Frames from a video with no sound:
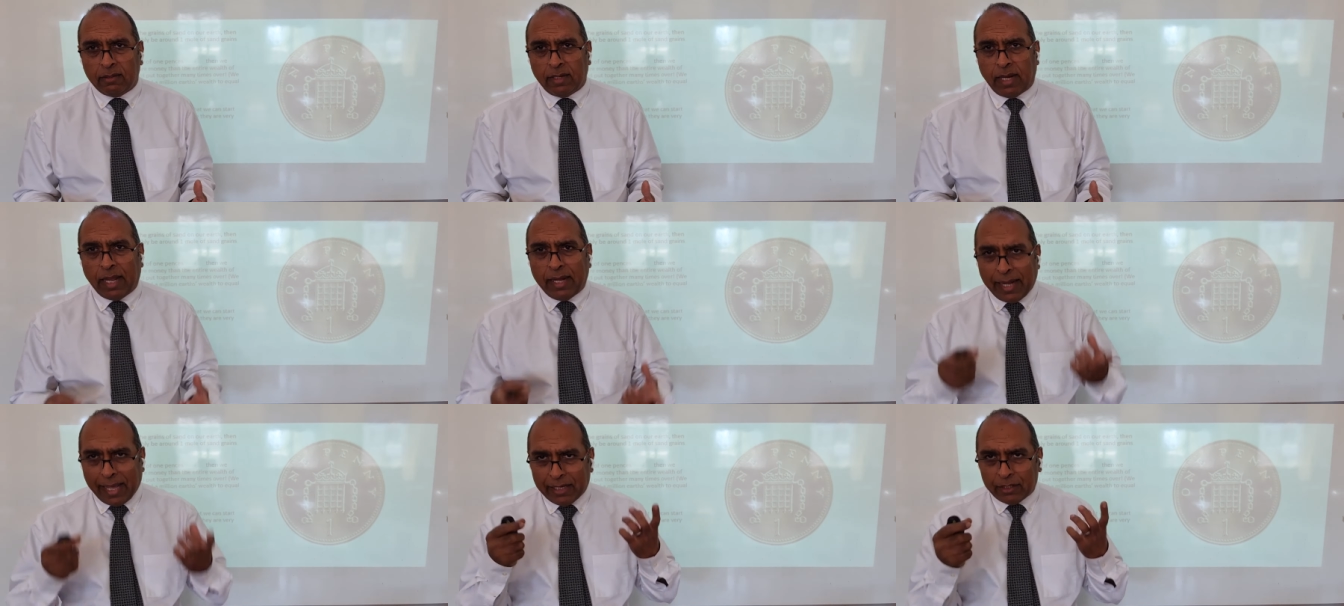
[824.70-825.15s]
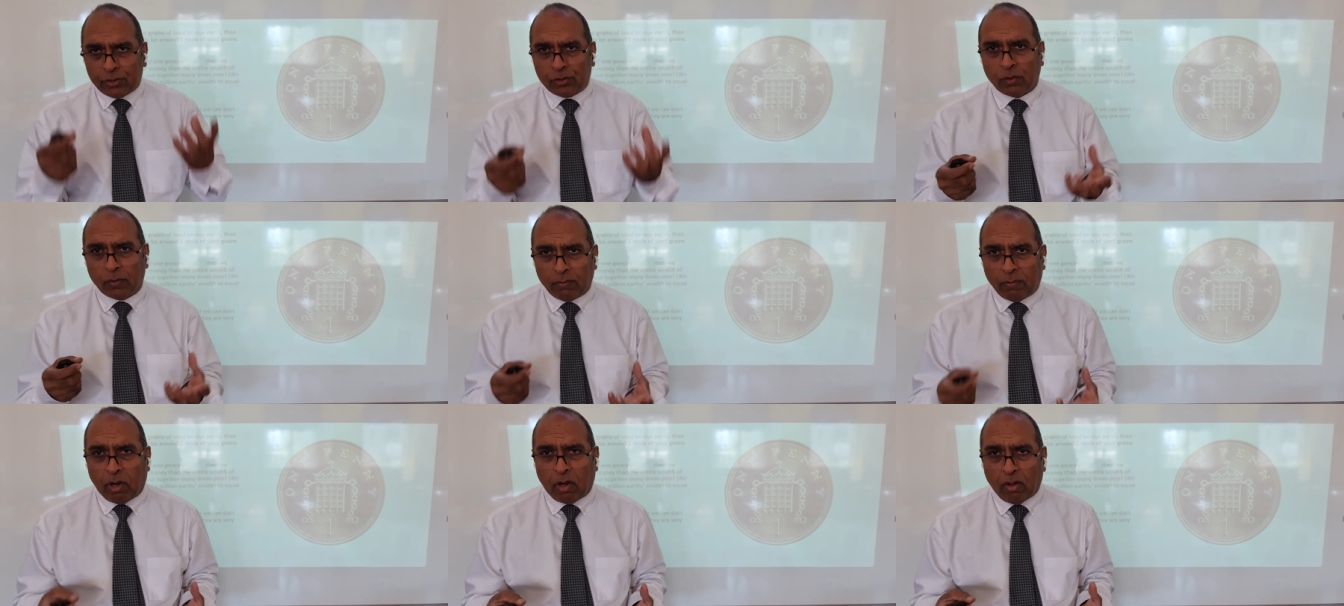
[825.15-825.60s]
an actual
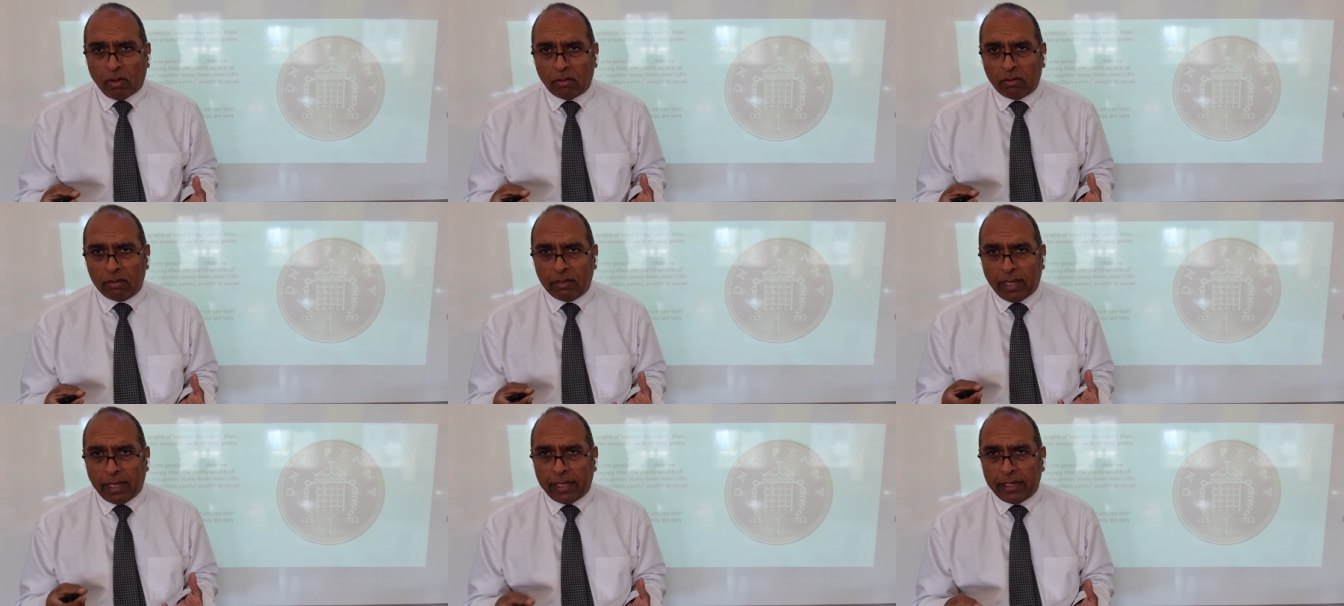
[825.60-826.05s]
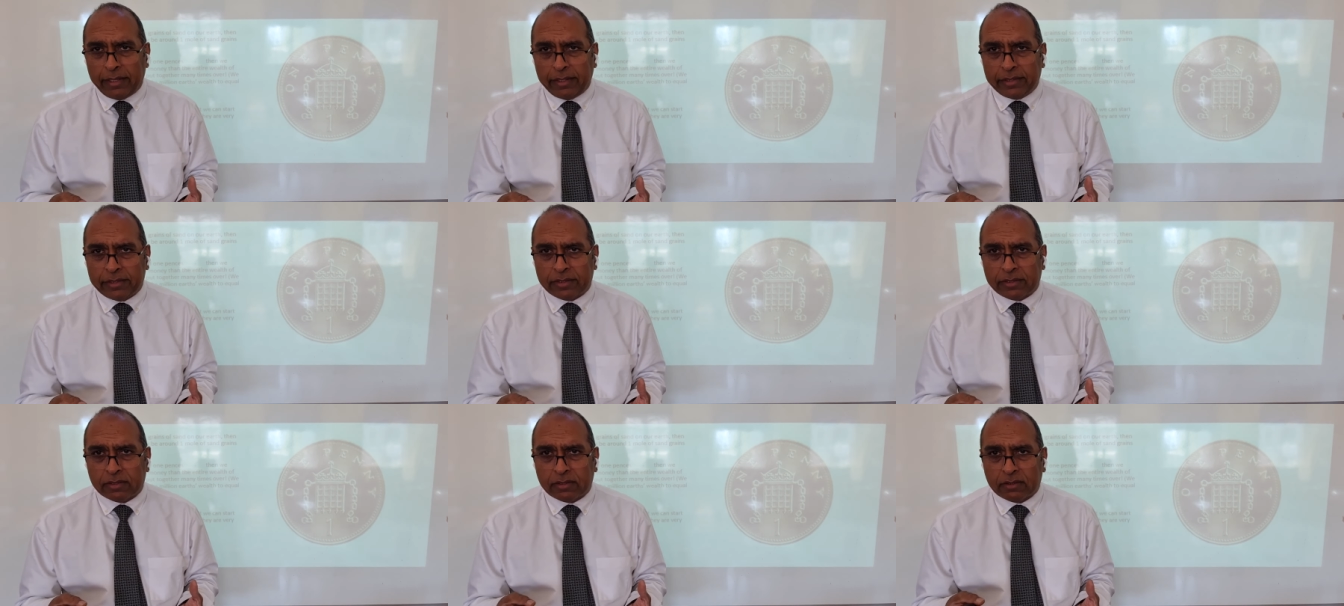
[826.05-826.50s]
mole
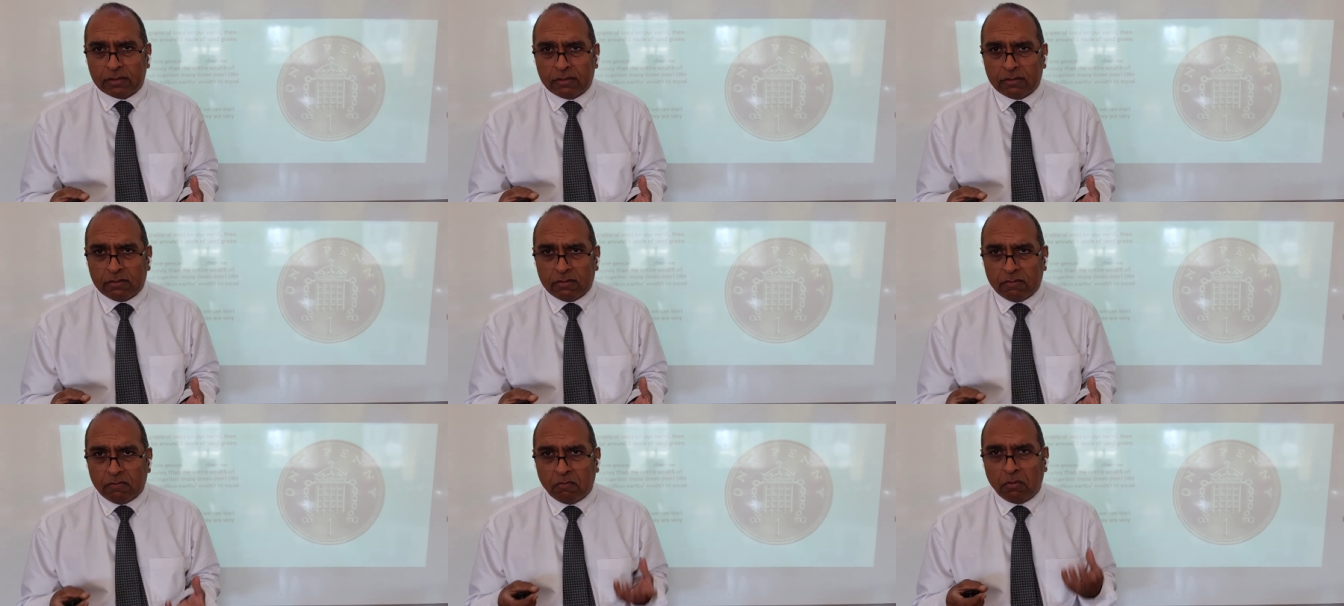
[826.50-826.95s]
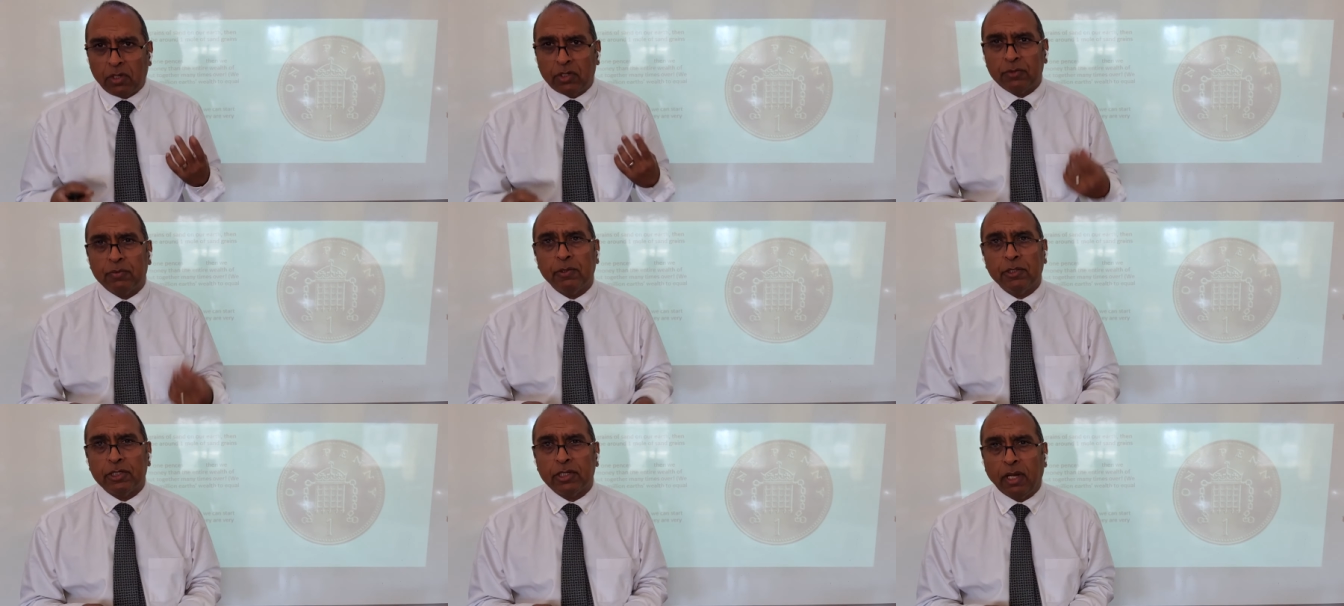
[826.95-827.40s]
is much,
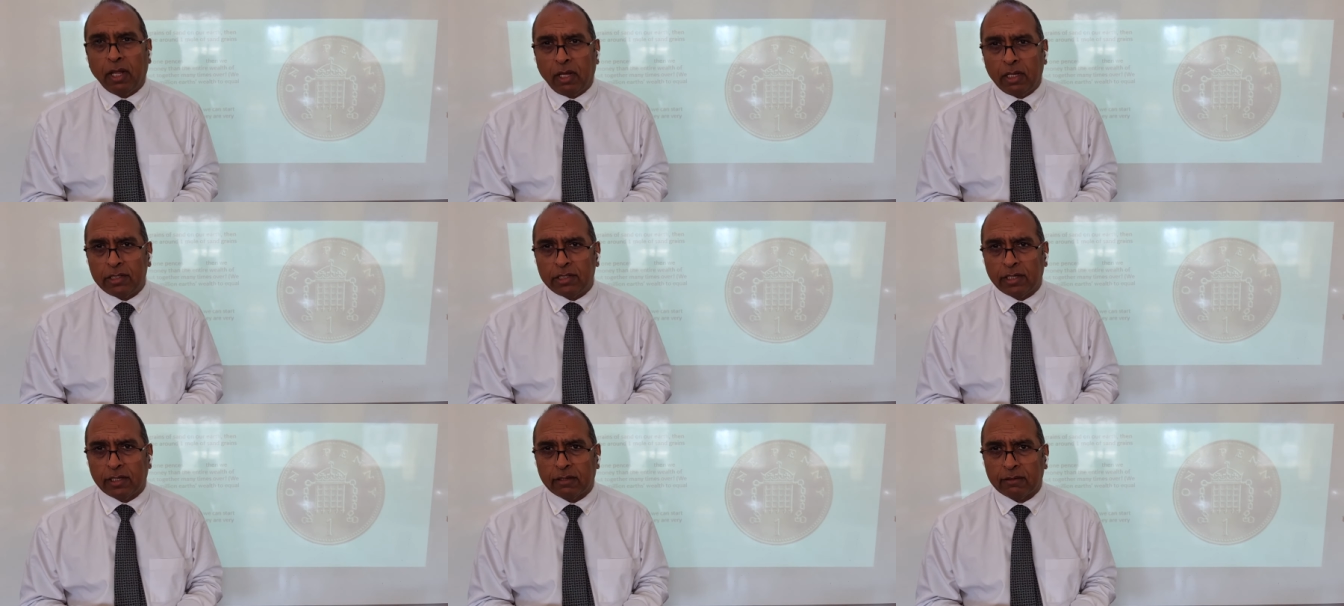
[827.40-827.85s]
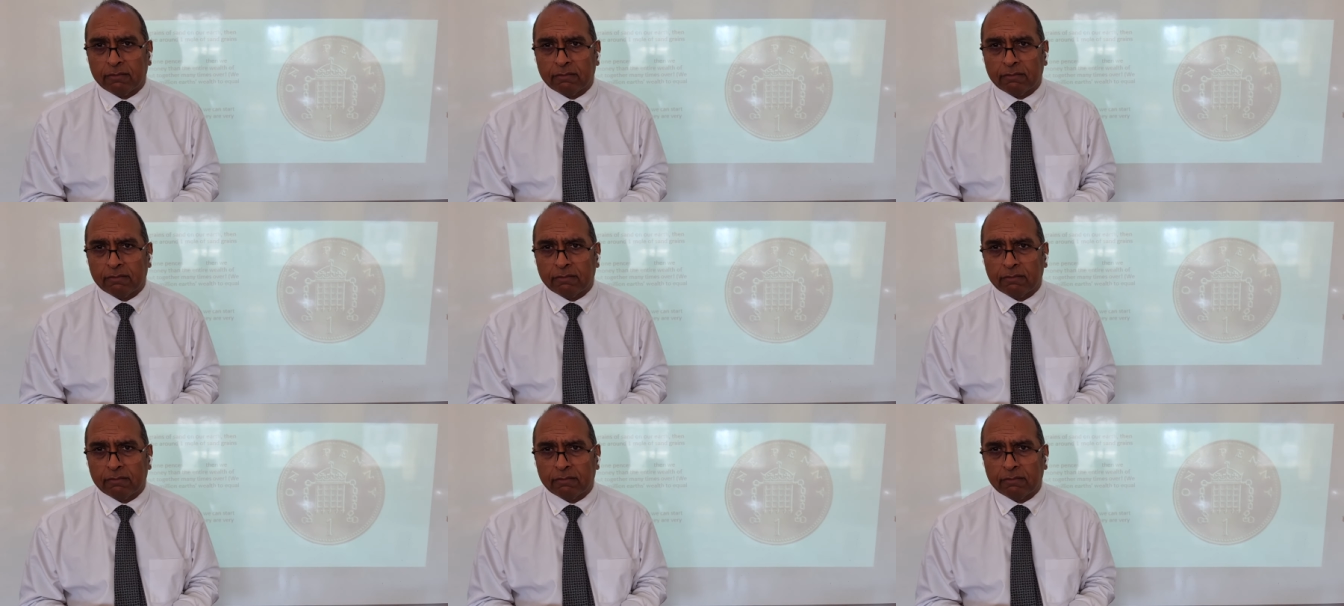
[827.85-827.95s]
much larger.